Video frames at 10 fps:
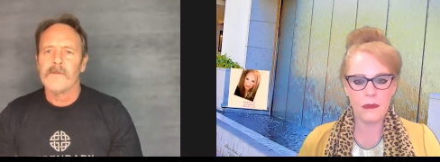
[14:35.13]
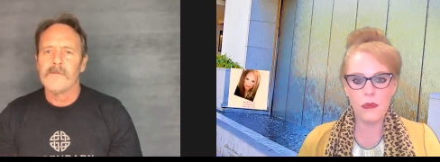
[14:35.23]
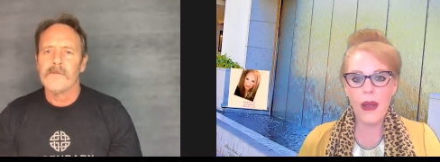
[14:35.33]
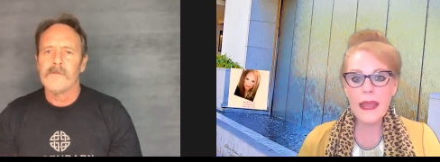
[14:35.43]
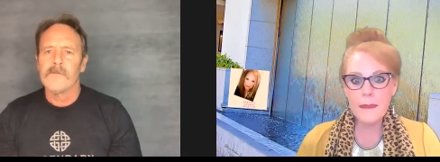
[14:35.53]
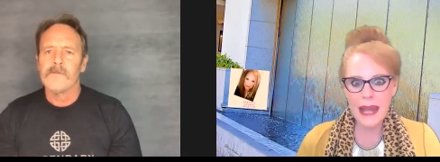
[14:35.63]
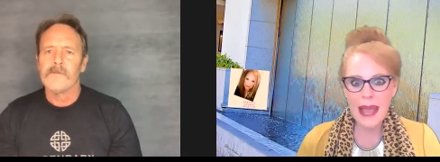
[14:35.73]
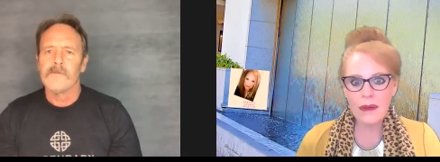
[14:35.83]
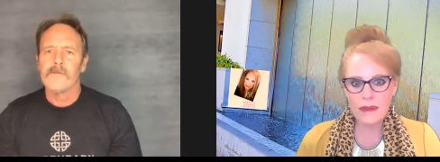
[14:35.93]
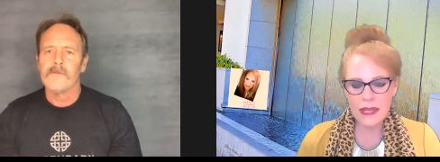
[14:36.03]
Speaker 1: wipe it
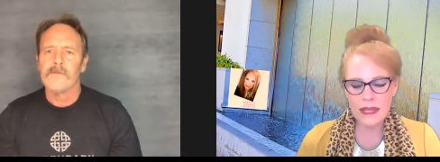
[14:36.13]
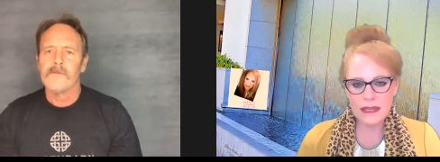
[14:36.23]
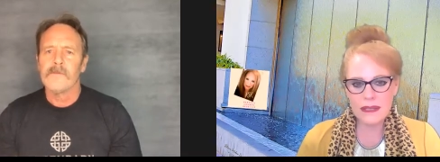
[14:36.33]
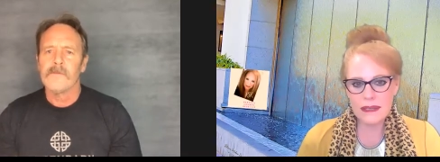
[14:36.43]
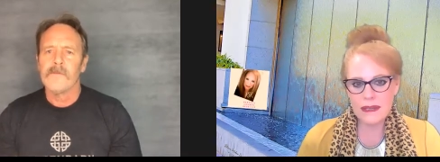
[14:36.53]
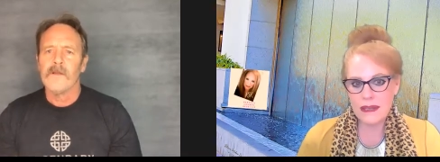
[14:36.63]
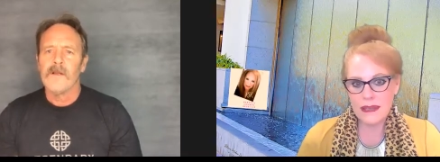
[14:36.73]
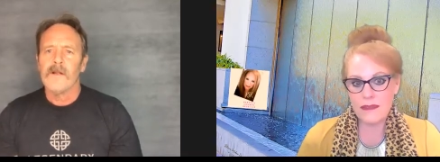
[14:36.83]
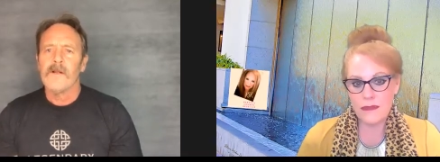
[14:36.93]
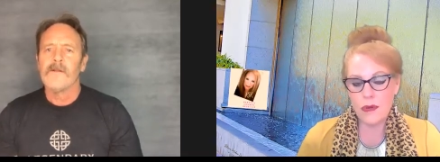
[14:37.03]
out in
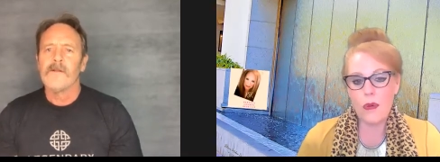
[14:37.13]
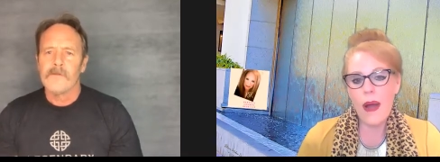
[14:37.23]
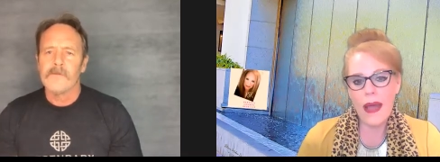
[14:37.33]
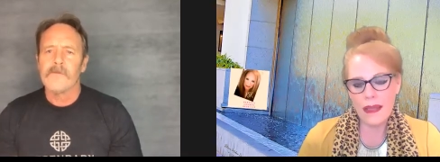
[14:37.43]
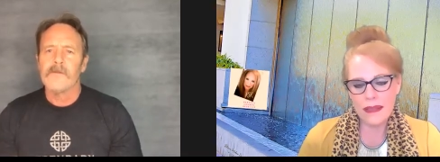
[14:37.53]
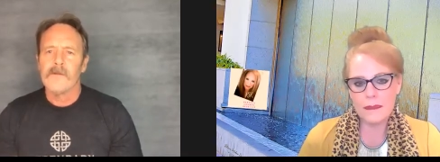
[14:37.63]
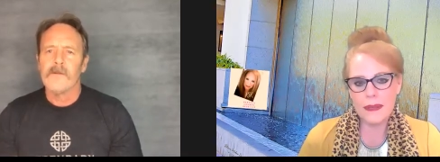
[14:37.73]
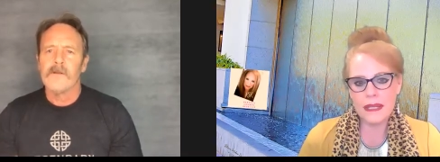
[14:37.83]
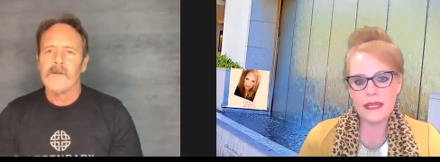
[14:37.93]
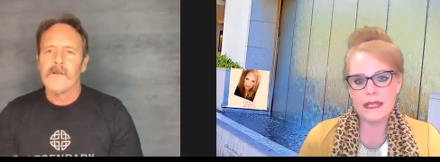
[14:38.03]
for a while. I
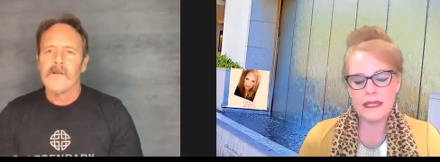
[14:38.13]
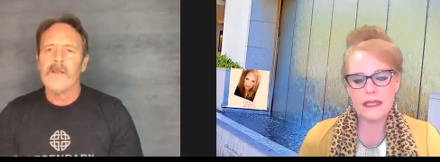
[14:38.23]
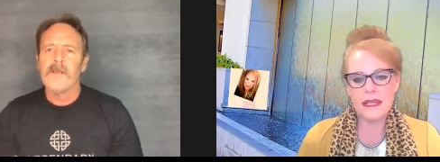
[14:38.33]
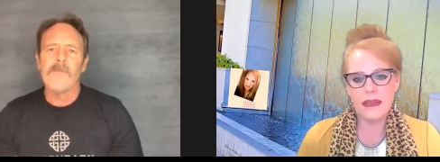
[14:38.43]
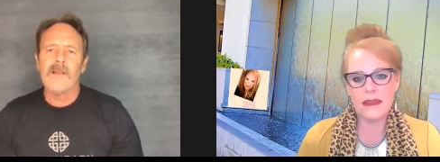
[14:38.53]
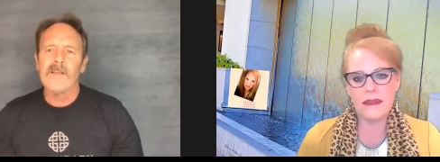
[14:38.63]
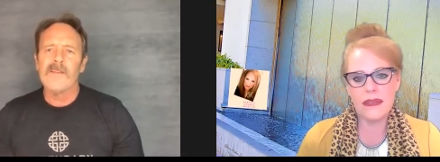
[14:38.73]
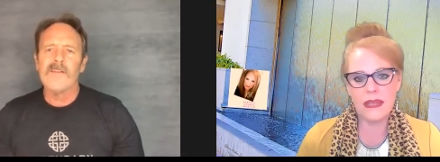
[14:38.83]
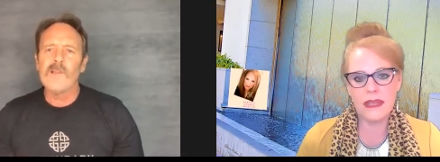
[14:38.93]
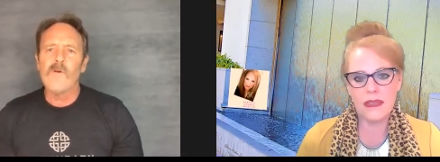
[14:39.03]
mean, at least until
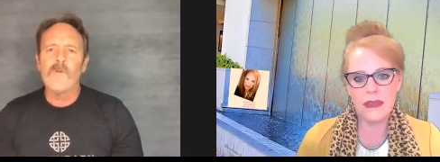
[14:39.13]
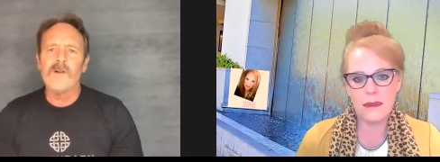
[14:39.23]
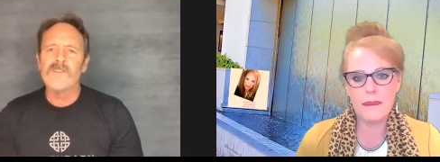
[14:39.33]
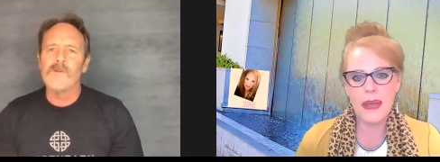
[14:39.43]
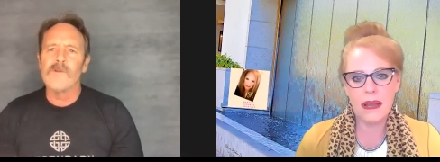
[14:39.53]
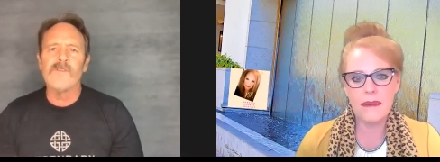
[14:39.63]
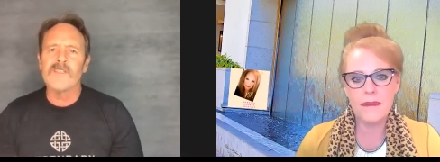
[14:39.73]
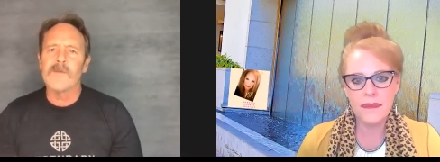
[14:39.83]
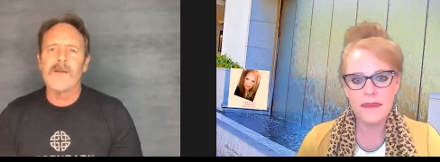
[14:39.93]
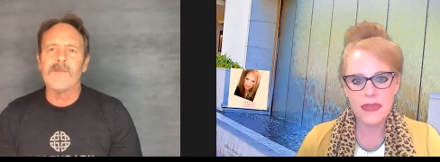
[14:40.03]
yeah, they, budget movies,
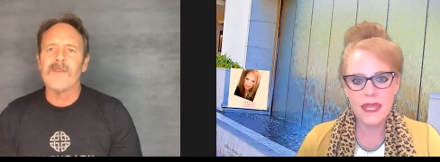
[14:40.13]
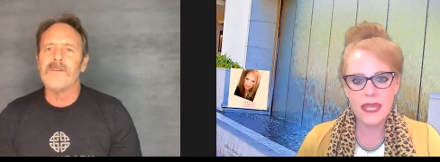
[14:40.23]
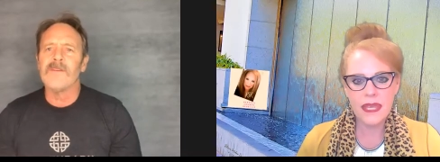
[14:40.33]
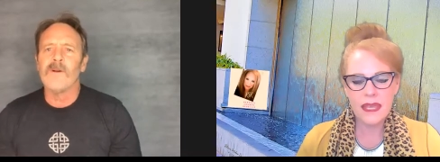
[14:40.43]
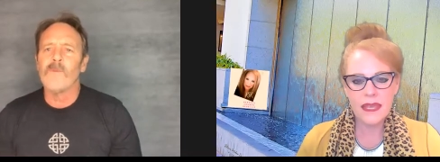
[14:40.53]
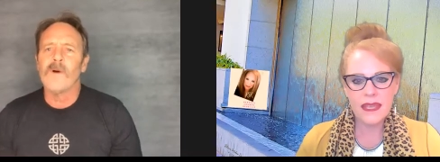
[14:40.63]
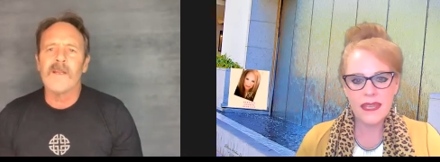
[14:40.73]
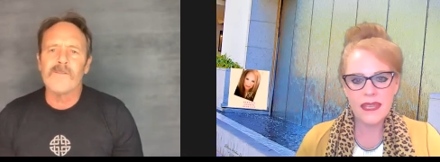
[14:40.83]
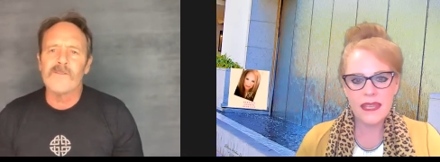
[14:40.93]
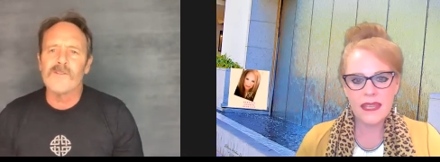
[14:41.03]
Speaker 2: you know, one
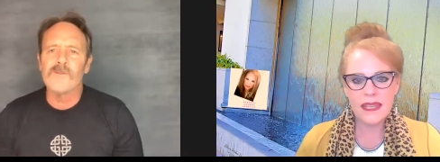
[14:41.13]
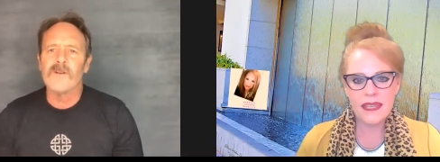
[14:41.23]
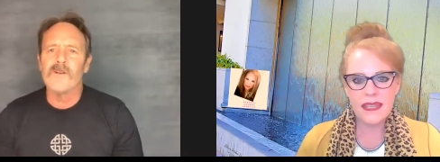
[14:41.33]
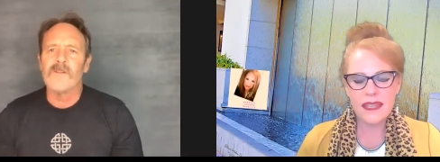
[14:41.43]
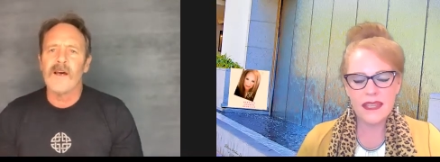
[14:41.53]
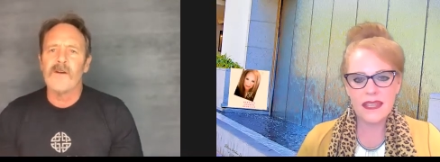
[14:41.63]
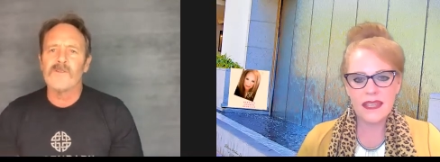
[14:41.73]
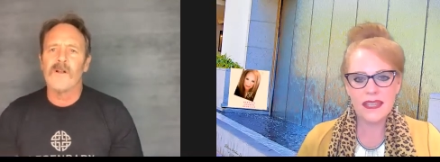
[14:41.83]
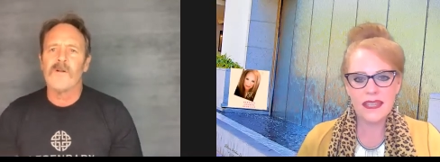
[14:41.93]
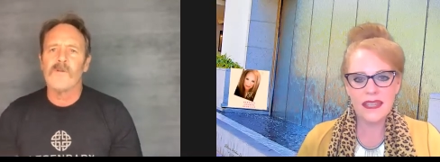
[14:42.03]
hundred, two hundred thousand
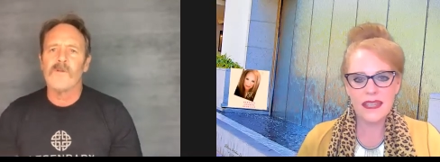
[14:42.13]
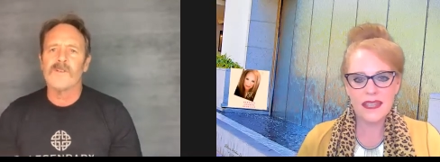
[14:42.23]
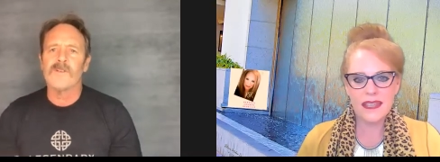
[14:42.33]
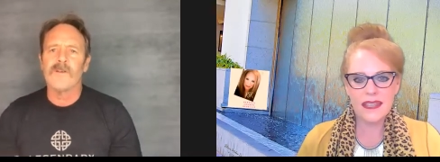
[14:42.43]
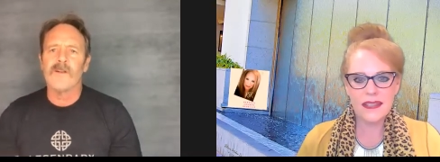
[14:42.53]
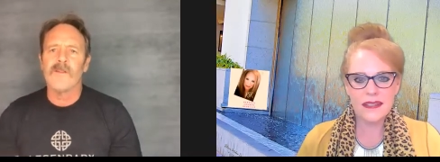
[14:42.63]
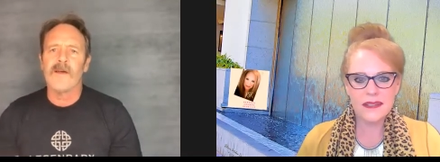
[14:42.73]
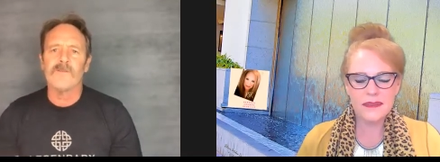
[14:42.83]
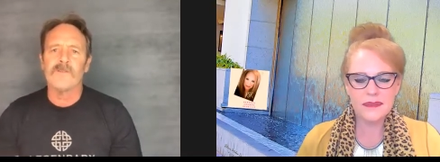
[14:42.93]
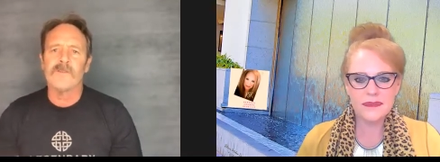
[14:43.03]
dollar movies, three hundred
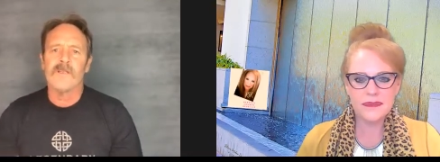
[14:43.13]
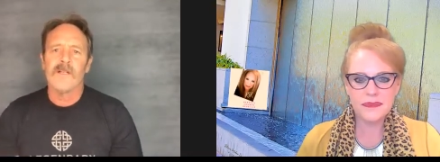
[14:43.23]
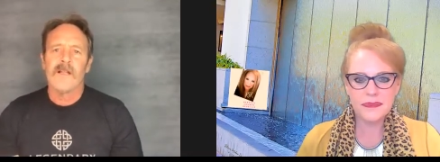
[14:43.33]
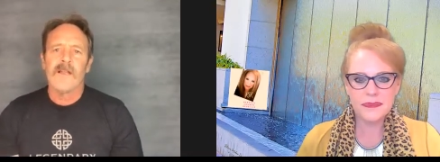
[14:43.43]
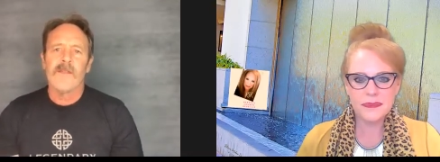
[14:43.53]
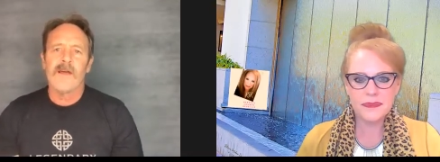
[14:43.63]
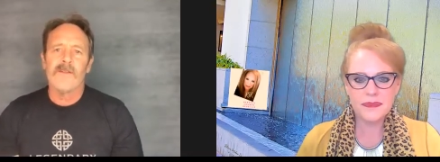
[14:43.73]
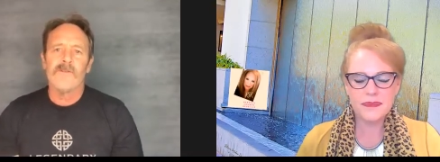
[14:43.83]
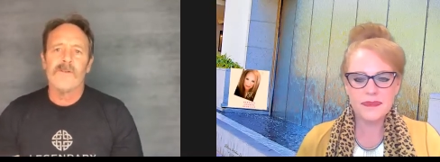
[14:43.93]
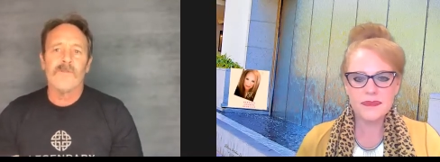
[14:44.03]
thousand that
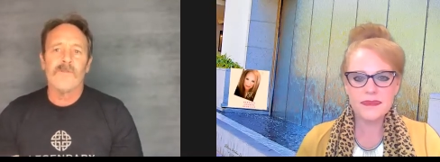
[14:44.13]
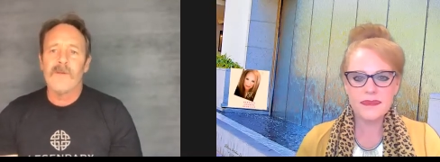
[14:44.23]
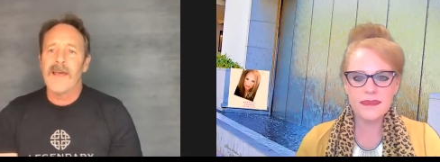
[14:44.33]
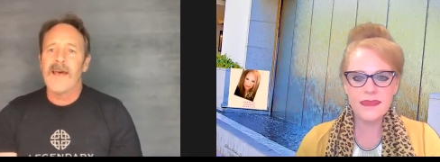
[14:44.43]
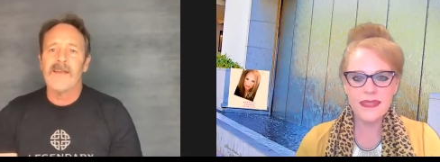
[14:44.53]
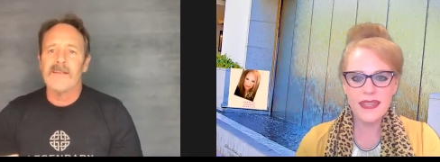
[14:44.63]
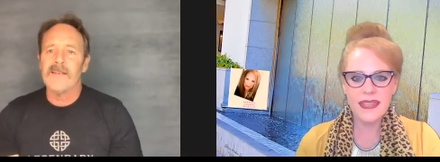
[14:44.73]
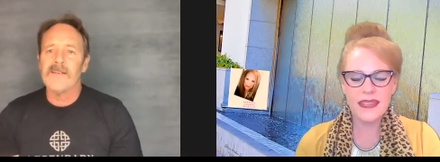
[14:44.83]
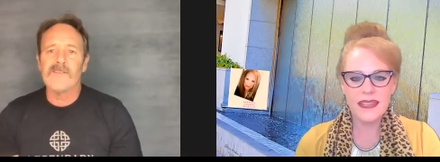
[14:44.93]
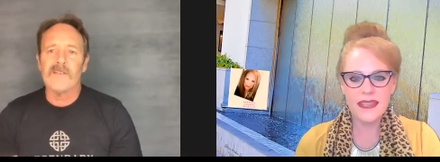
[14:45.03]
you could probably add
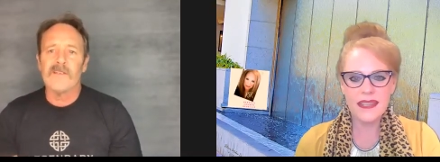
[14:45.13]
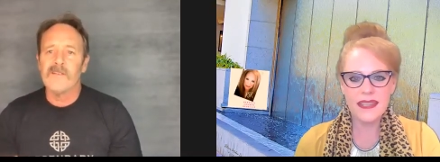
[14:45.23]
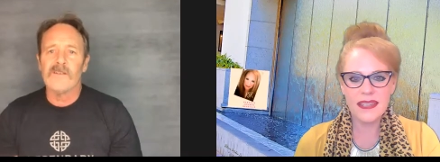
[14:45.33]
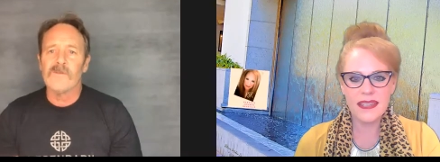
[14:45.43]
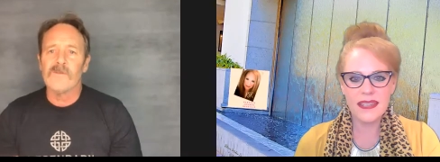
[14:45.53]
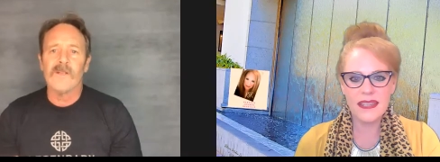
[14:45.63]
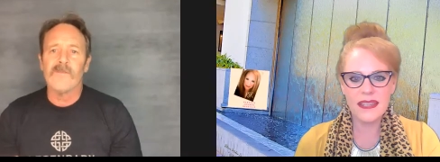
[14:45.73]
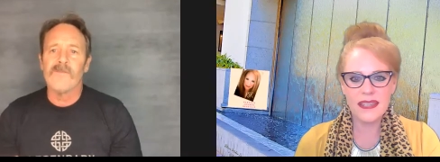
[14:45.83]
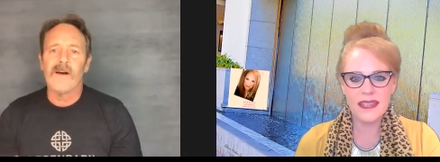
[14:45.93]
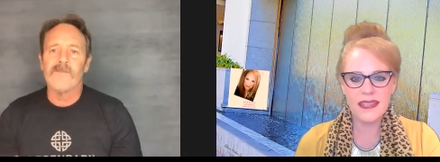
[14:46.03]
easily twenty
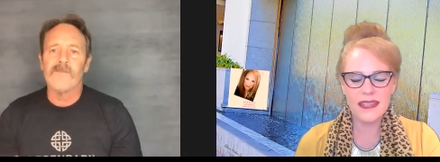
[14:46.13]
five to